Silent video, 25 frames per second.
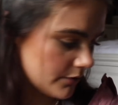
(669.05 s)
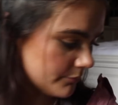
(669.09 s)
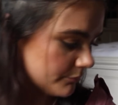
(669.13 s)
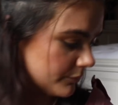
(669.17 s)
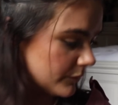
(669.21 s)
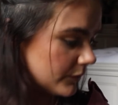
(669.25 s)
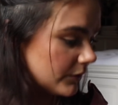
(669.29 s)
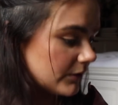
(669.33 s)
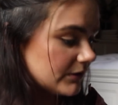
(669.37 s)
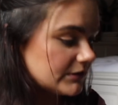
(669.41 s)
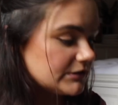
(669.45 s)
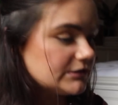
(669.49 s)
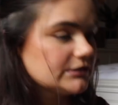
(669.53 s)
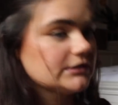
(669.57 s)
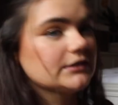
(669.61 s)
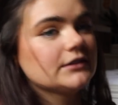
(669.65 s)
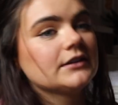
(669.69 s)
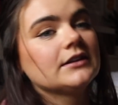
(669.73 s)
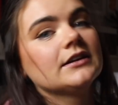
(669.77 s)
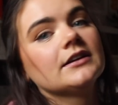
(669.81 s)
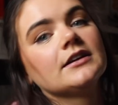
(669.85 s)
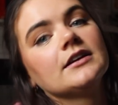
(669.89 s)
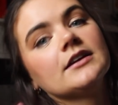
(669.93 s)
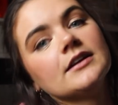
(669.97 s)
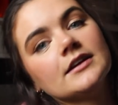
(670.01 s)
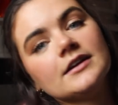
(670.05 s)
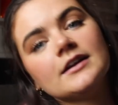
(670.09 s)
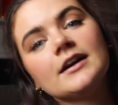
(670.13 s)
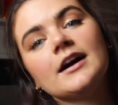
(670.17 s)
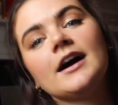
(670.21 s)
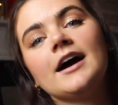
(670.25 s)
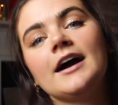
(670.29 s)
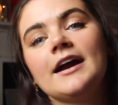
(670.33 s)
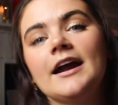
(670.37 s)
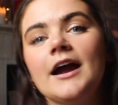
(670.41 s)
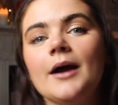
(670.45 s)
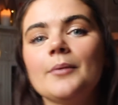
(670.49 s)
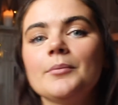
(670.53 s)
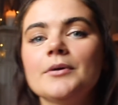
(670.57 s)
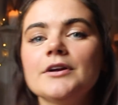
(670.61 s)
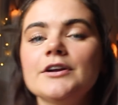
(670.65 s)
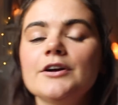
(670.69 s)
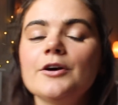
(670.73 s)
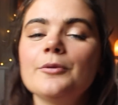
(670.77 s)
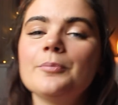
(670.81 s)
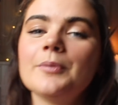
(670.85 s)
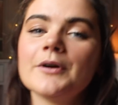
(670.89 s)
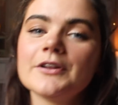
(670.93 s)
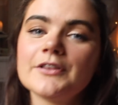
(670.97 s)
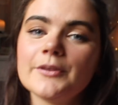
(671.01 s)
But I am gonna
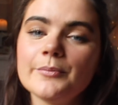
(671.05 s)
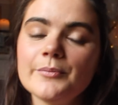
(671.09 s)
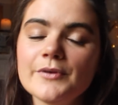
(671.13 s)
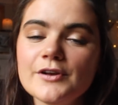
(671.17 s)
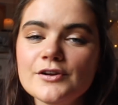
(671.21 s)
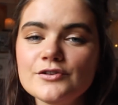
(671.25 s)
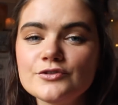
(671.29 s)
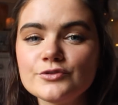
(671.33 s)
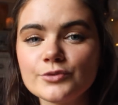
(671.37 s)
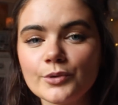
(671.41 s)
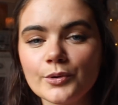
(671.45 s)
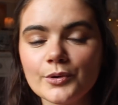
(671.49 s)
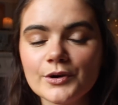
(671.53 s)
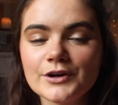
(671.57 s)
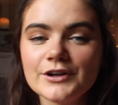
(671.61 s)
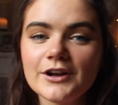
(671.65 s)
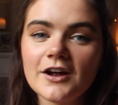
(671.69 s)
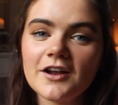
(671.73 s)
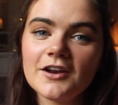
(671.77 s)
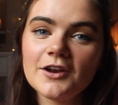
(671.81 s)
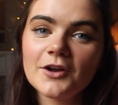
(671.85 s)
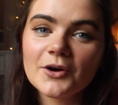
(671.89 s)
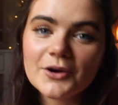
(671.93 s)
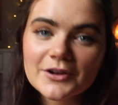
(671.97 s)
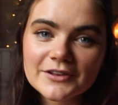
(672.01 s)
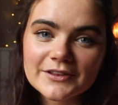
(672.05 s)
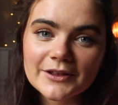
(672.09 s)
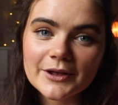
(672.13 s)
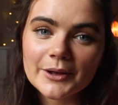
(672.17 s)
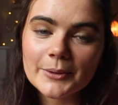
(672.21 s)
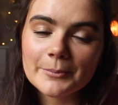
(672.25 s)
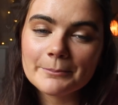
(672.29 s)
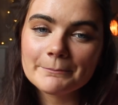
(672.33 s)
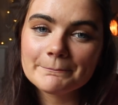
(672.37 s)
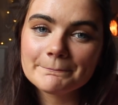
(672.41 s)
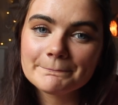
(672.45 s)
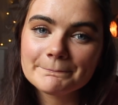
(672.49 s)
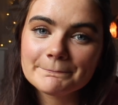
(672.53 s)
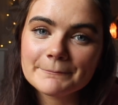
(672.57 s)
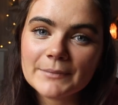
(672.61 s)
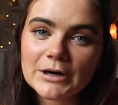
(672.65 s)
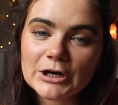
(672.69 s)
go put them in a drawer and not look at them